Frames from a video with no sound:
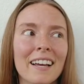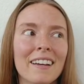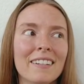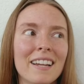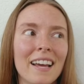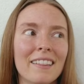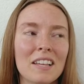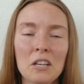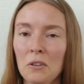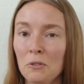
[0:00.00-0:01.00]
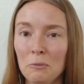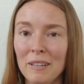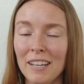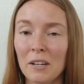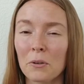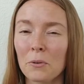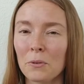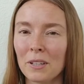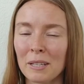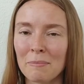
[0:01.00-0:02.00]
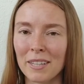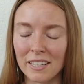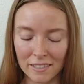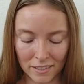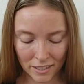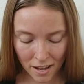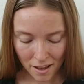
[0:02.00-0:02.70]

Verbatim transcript: and I think you will be really pleased.